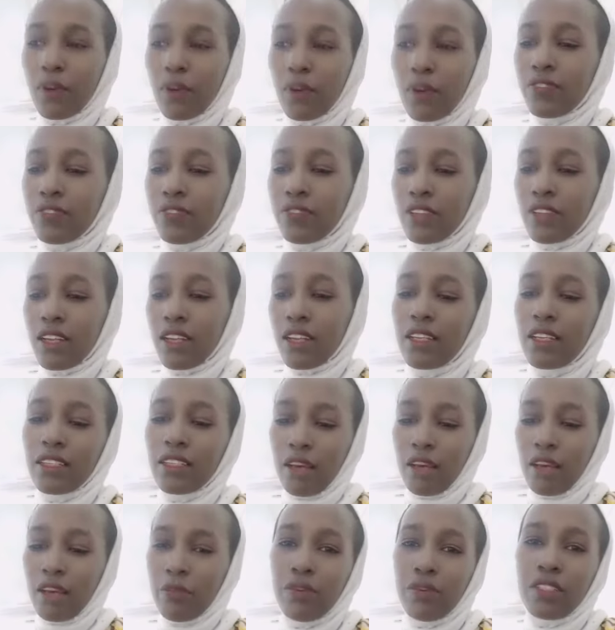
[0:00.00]
of telling
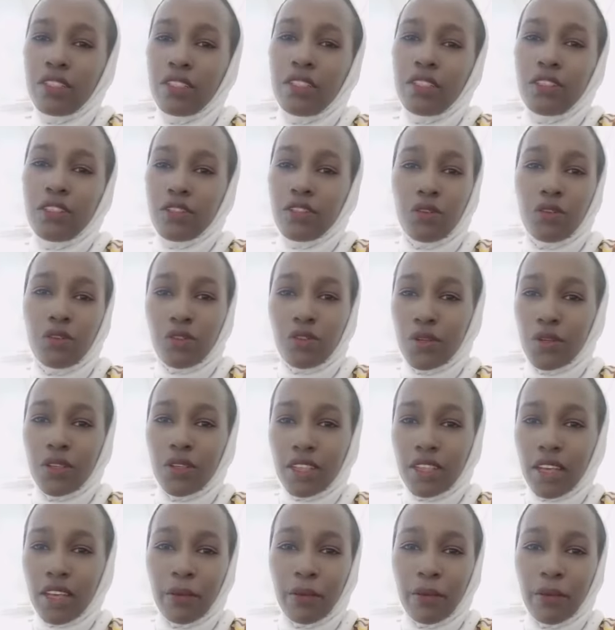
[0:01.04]
somebody he's not your
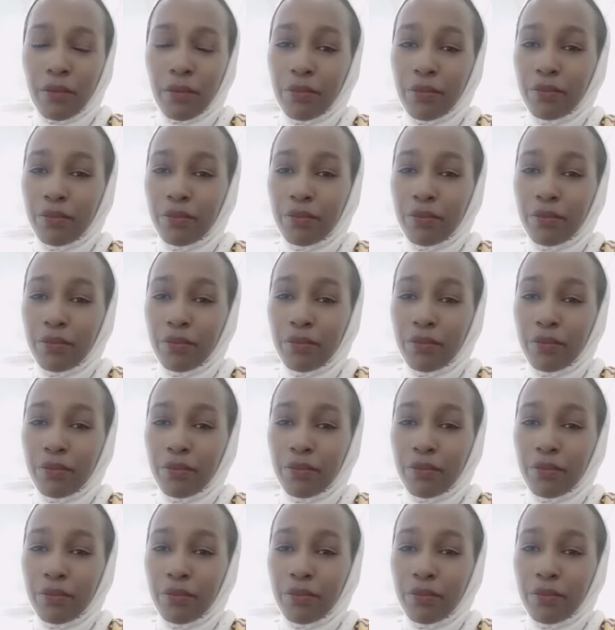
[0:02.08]
type?